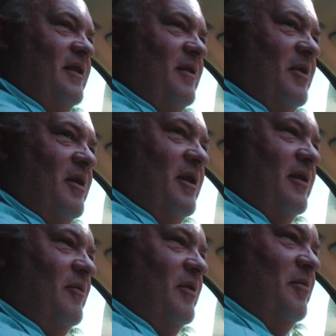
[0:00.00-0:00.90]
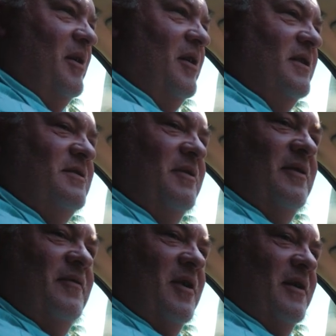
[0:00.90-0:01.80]
in America with my
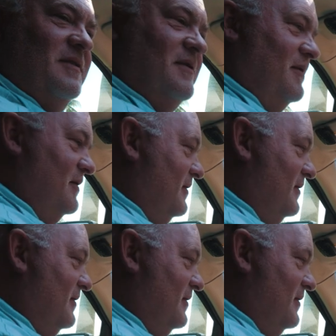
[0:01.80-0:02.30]
Austrian friends.